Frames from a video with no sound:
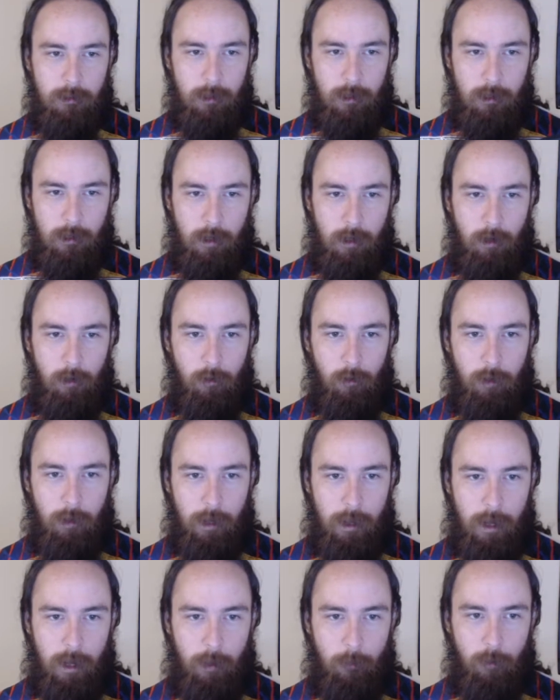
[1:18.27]
and not only
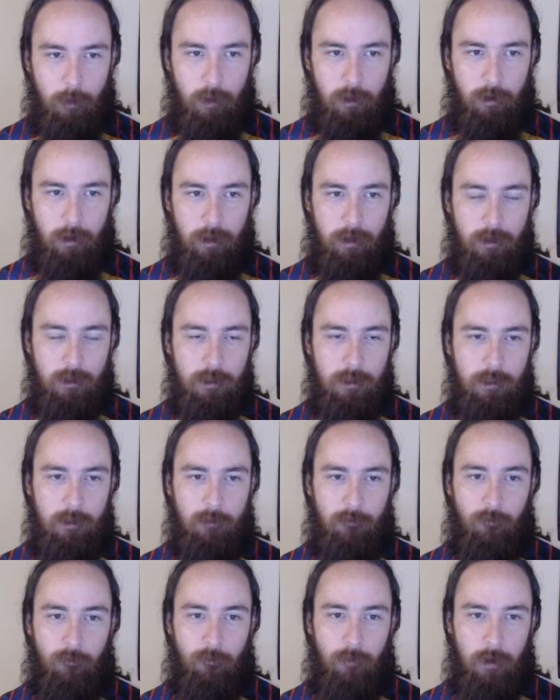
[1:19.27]
that, but they're interested
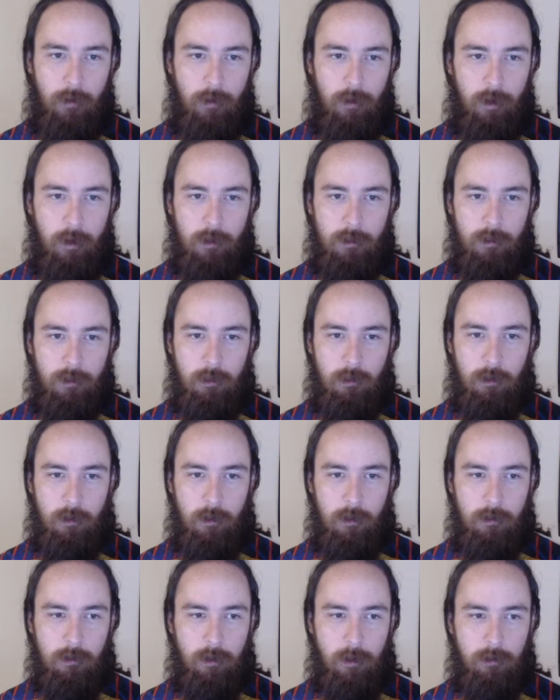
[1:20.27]
in 5th edition
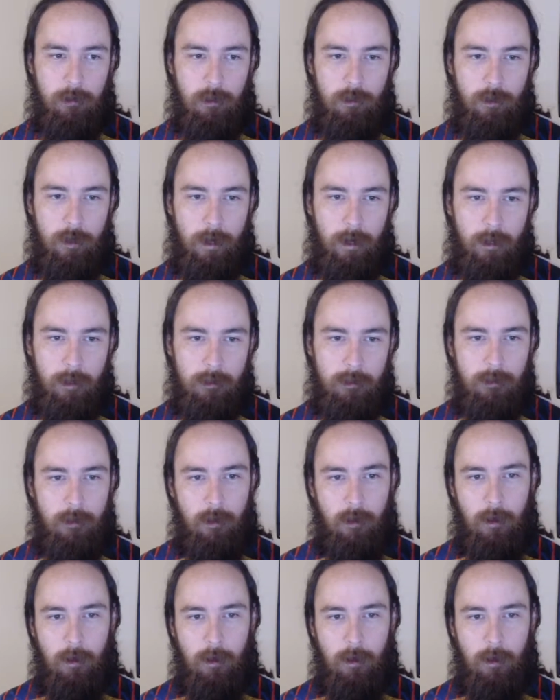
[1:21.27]
Dungeons and Dragons,